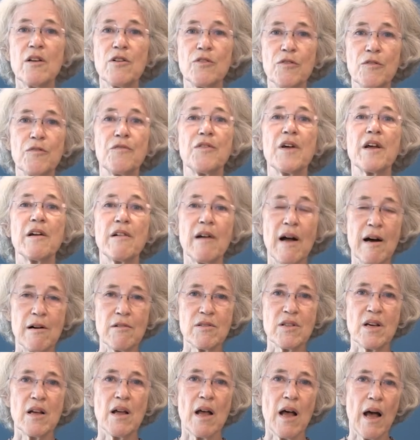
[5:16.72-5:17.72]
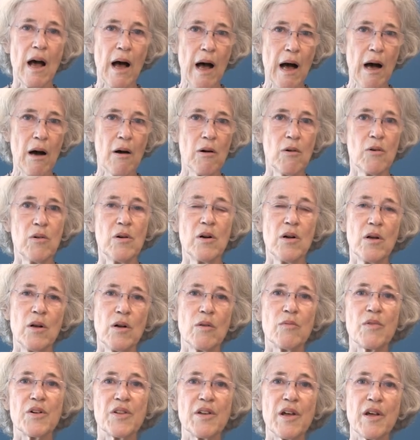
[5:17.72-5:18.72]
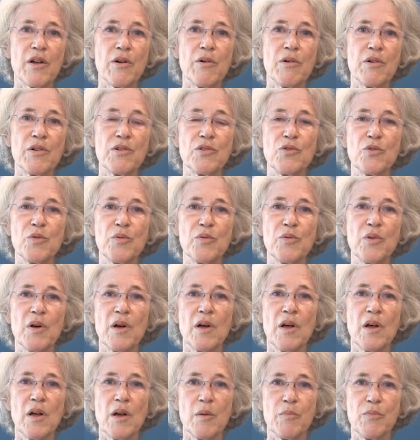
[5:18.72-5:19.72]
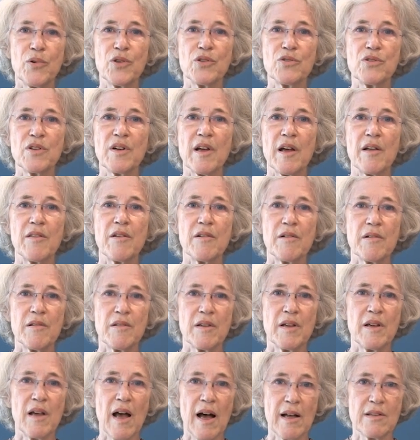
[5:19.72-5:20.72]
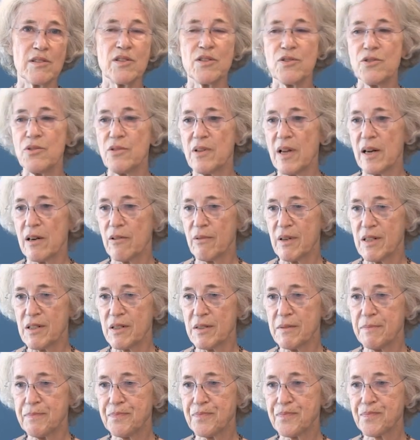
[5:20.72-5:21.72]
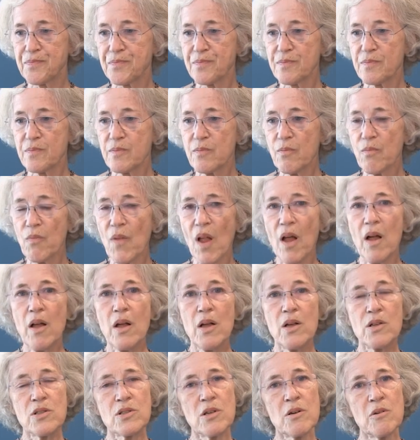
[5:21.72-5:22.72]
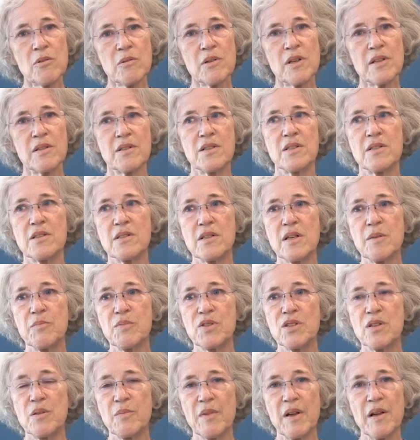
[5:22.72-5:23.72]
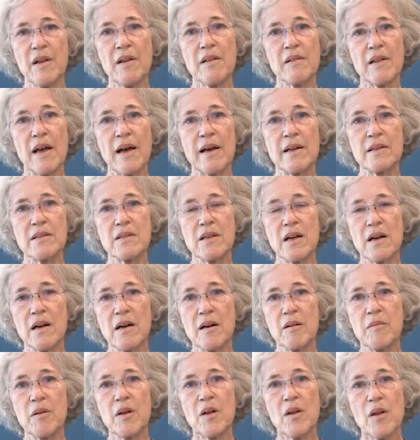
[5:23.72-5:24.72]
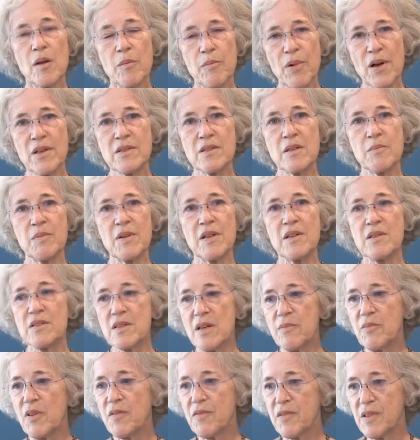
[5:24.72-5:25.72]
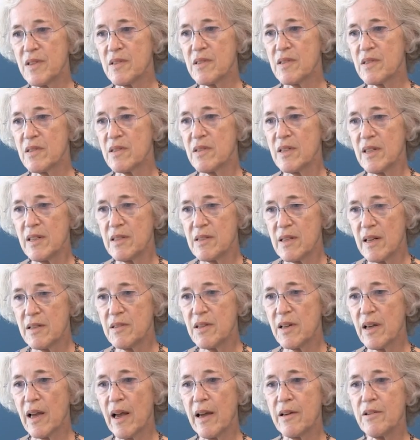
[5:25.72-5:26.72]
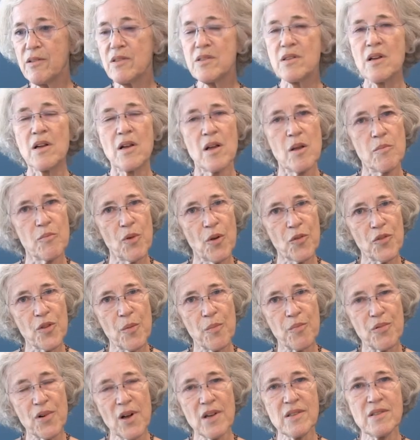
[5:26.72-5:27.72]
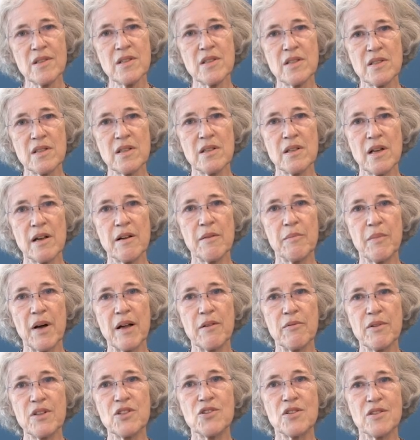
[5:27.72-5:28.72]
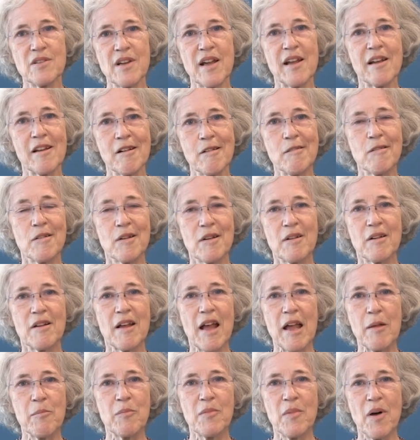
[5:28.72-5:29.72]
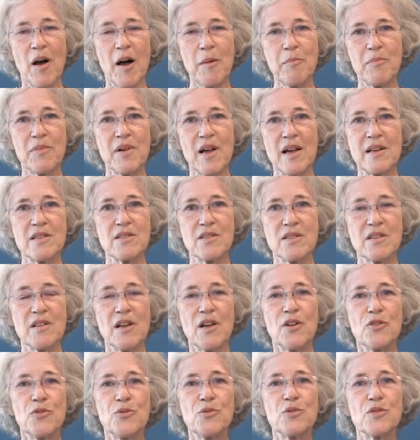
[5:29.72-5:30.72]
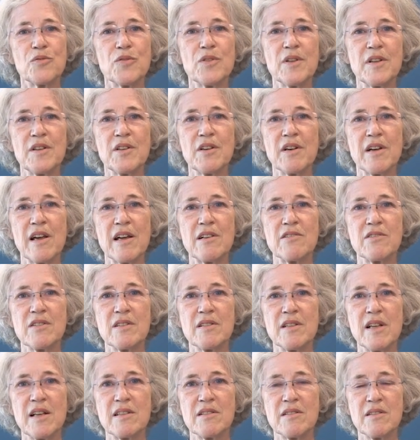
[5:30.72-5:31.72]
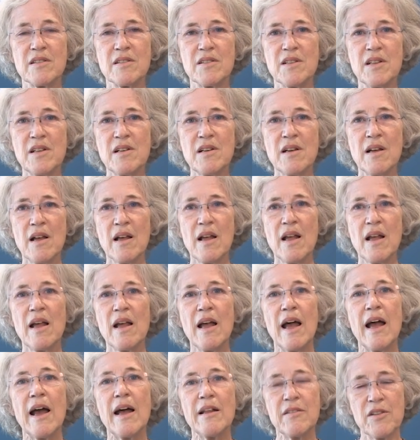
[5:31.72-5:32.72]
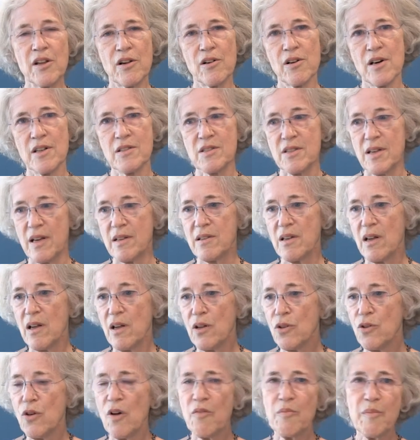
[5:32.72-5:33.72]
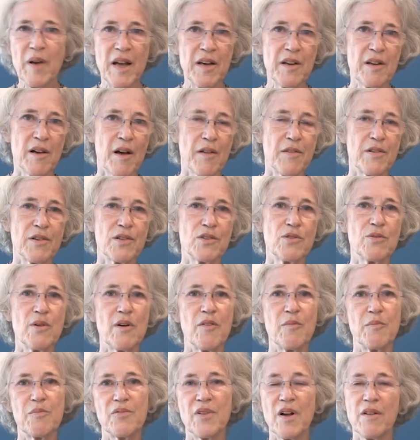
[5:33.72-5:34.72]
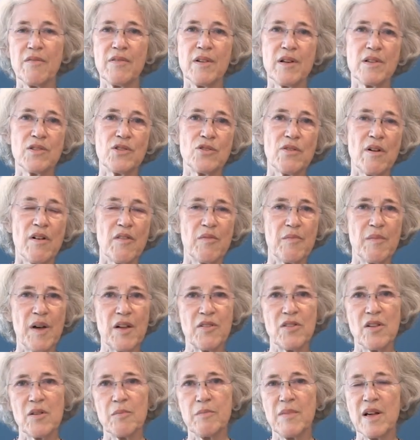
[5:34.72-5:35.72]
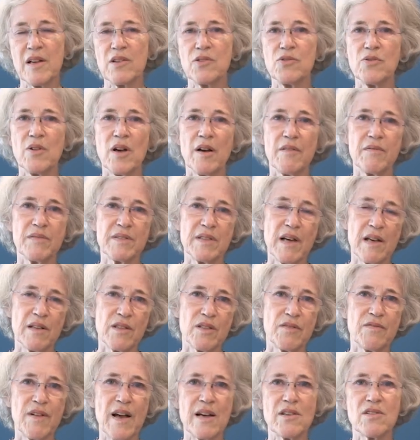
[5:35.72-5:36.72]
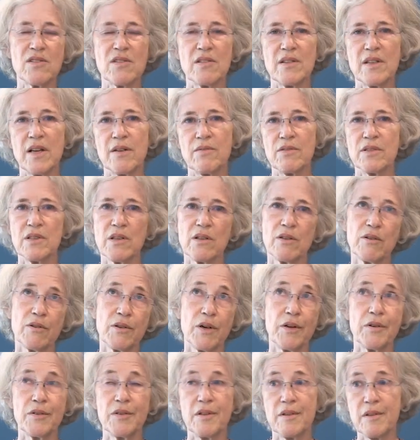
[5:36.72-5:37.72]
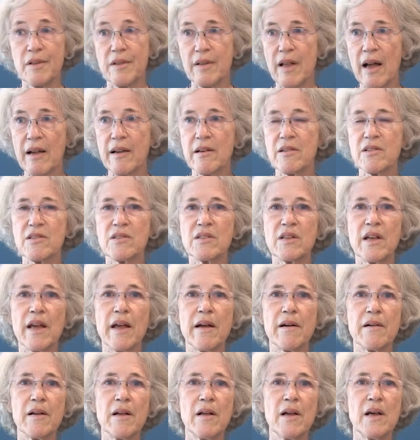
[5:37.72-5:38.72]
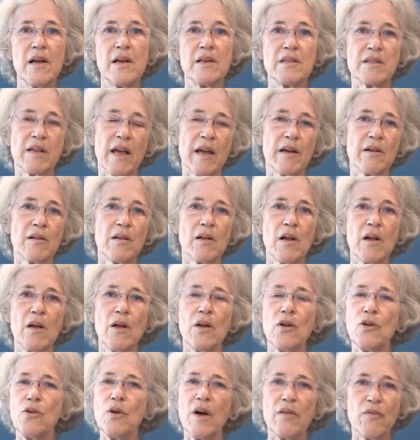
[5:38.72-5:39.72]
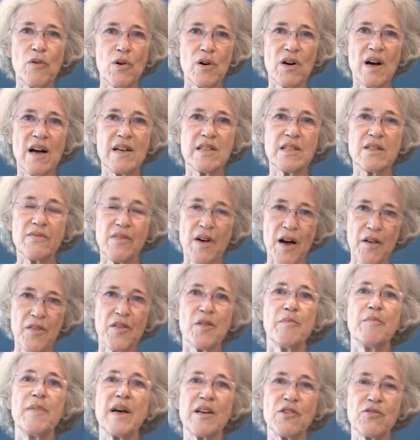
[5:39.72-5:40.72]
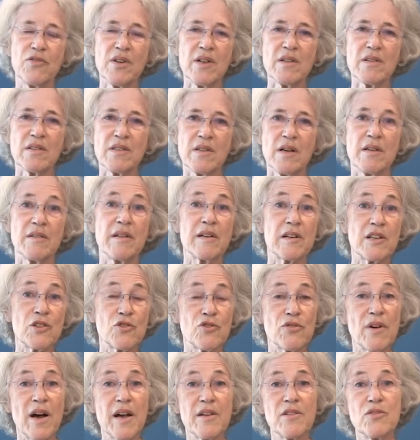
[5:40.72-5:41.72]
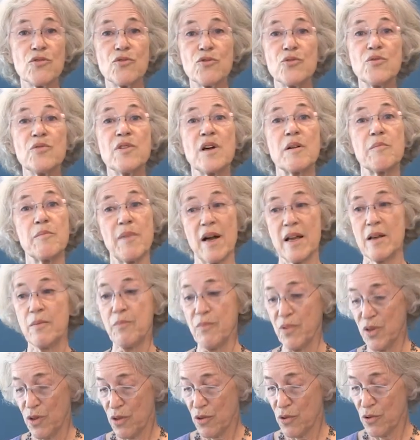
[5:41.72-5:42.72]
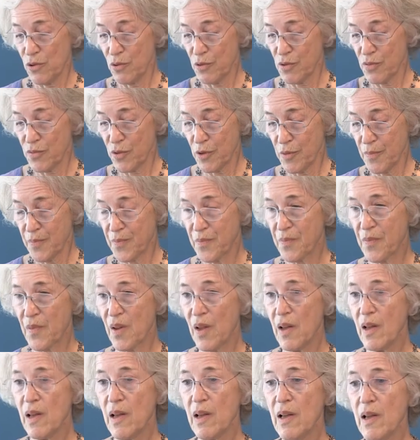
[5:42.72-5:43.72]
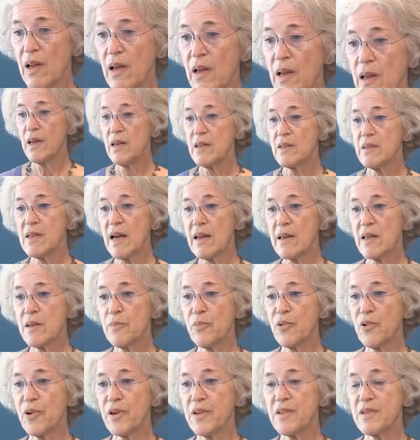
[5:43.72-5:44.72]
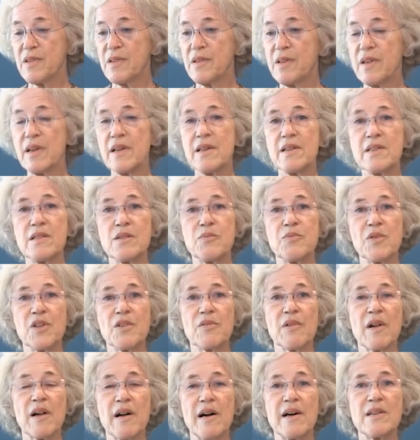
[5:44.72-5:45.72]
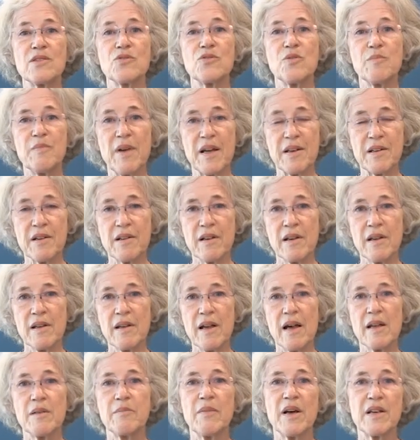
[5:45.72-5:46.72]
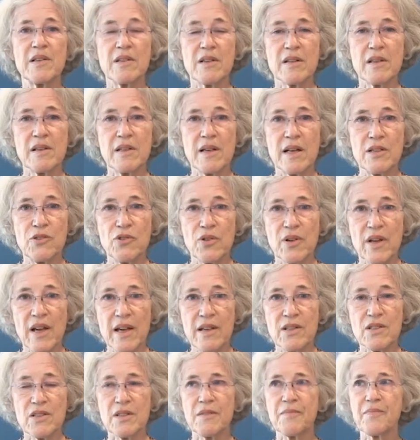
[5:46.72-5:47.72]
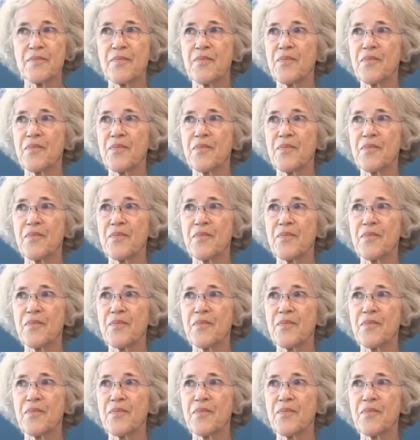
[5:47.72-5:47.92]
to figure out how were they going to put together the answer to that question. So it just seems to me that possibly some of these indicators, both the process by which they came up as useful indicators in the SDG, and the content. You have many others. You have prevalence, you have method mix, you have satisfaction levels according to the Likert scale. You have all kinds of other metrics that are tried and true that might be useful. Second point is with regard to menarche and menarche education.